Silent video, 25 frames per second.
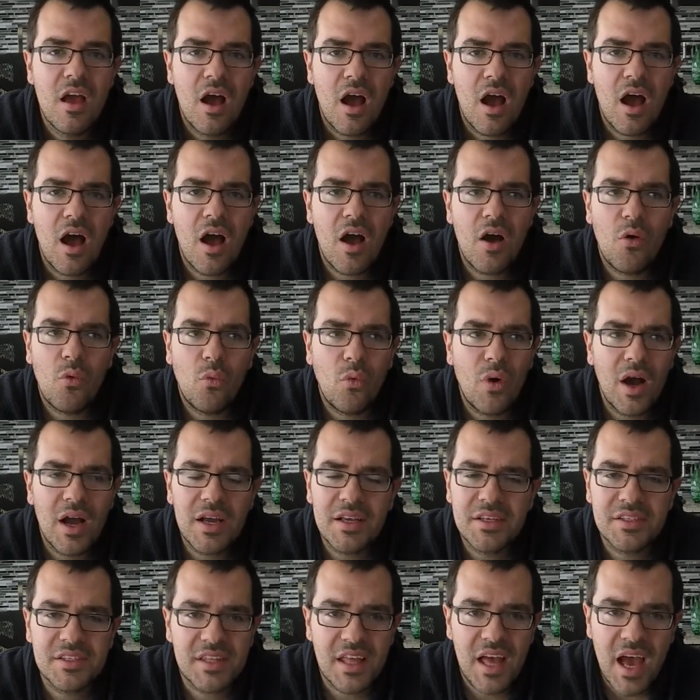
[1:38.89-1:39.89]

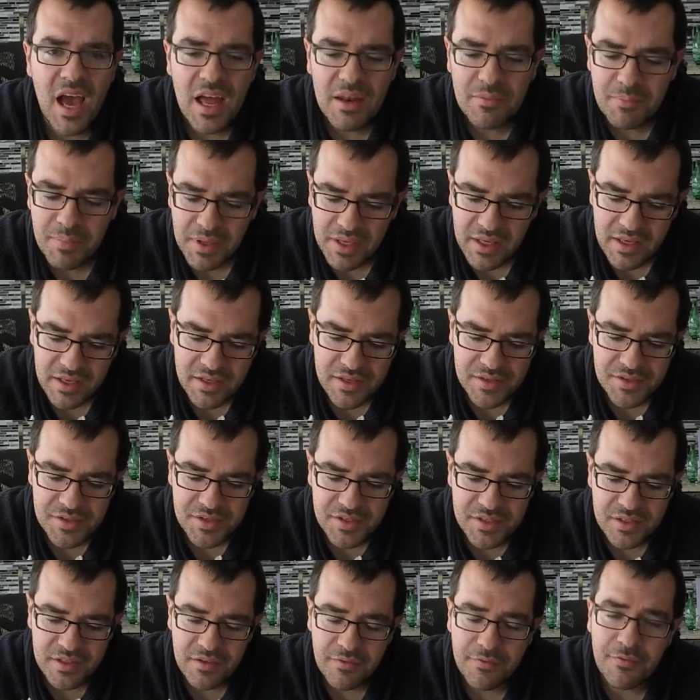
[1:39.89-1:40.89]
Why is that?
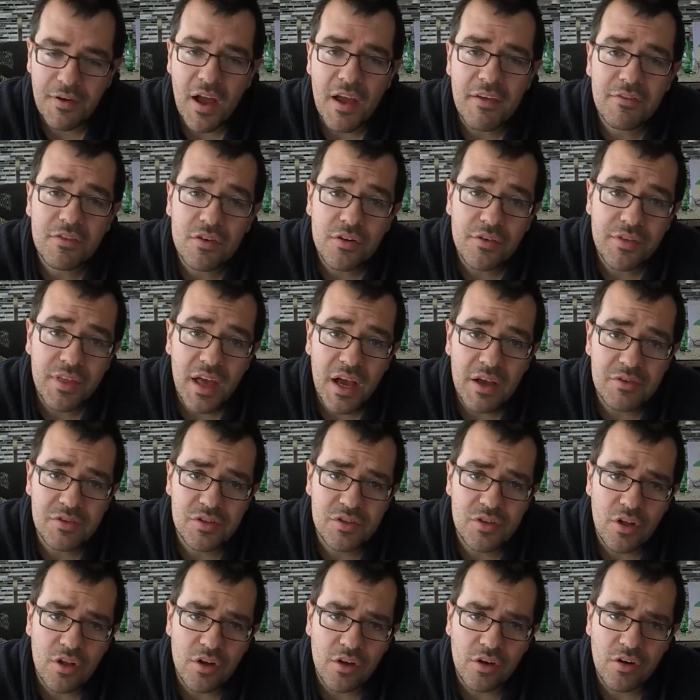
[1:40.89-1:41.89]
Because the
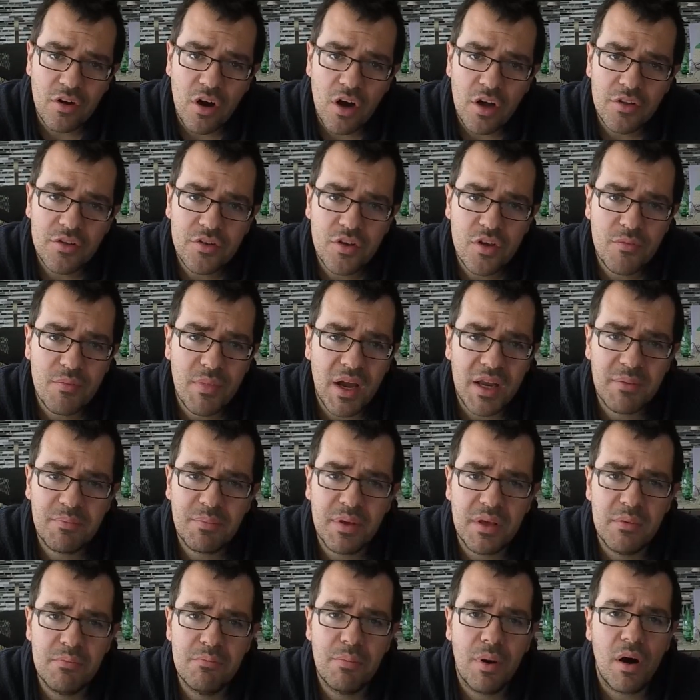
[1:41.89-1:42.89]
$500,000 condo you might